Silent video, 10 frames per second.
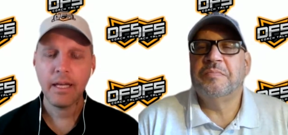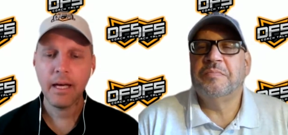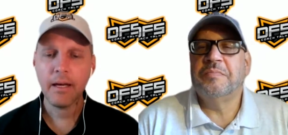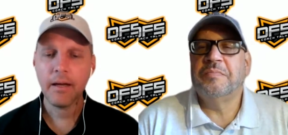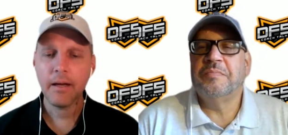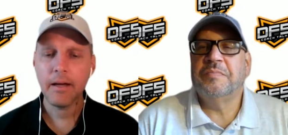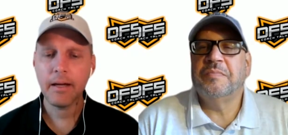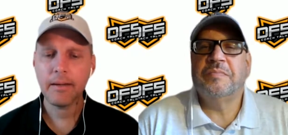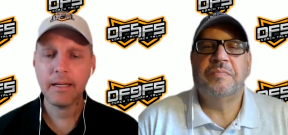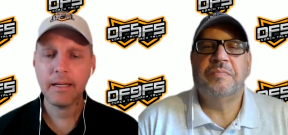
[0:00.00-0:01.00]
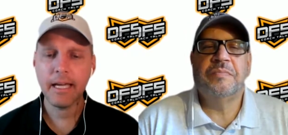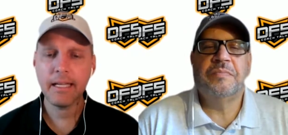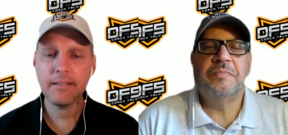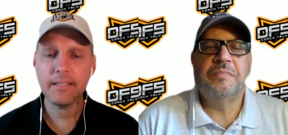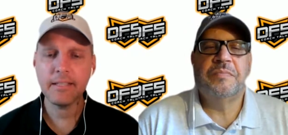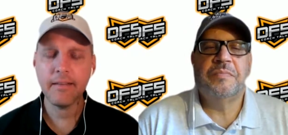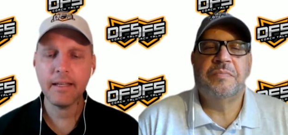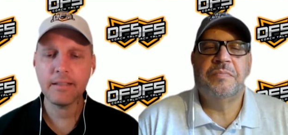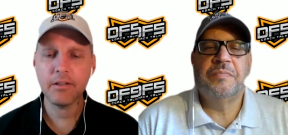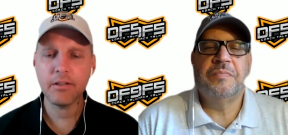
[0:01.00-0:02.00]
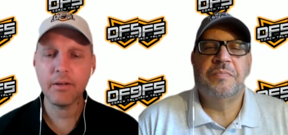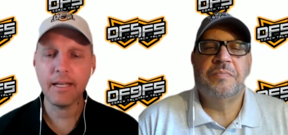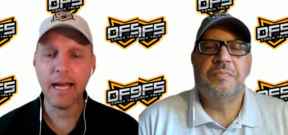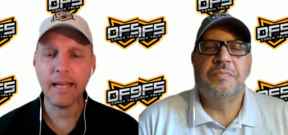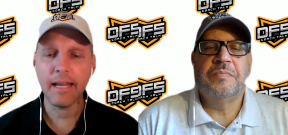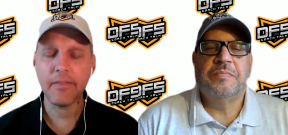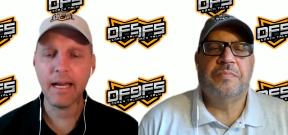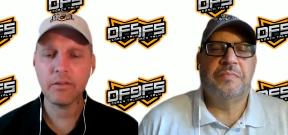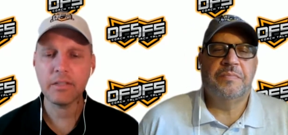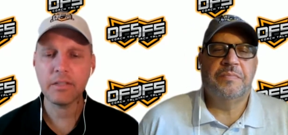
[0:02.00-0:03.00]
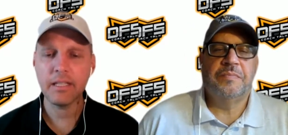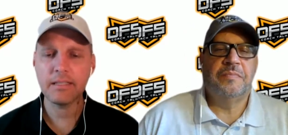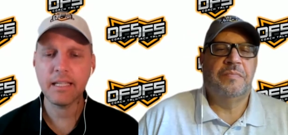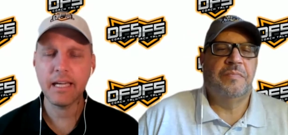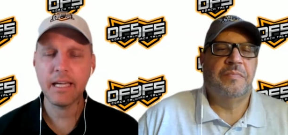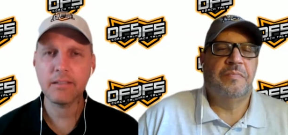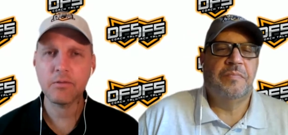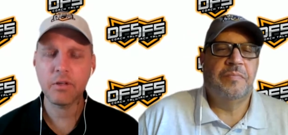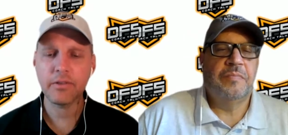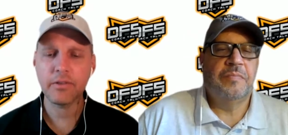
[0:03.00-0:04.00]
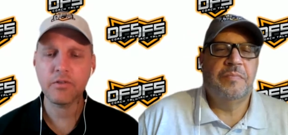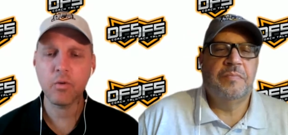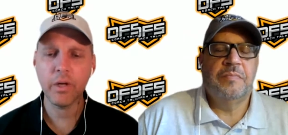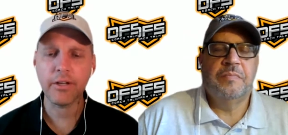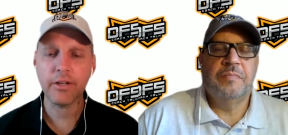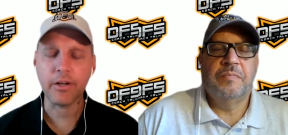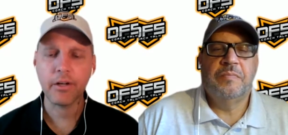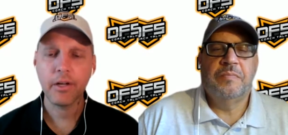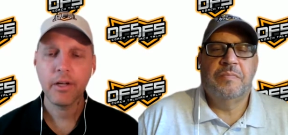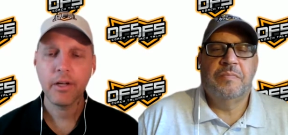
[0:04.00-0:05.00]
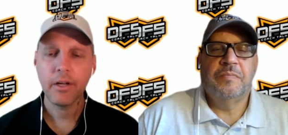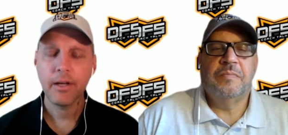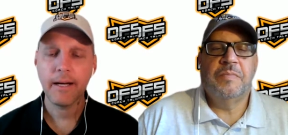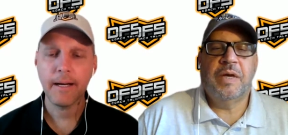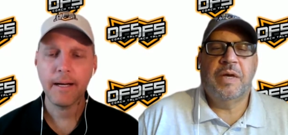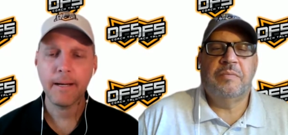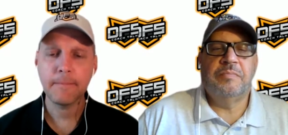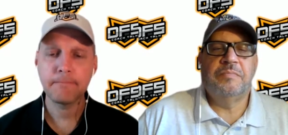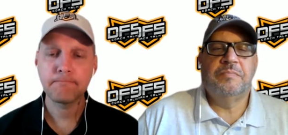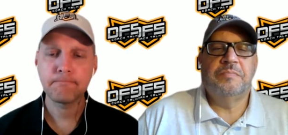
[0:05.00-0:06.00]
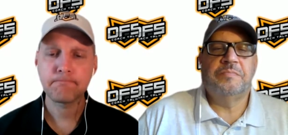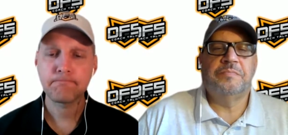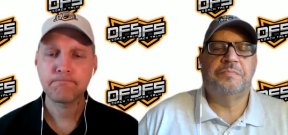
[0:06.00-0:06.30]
Speaker 1: Yeah. Uh, again, he's in the he, you know at 9,000. He's again sort of a tweener. Yeah. Um,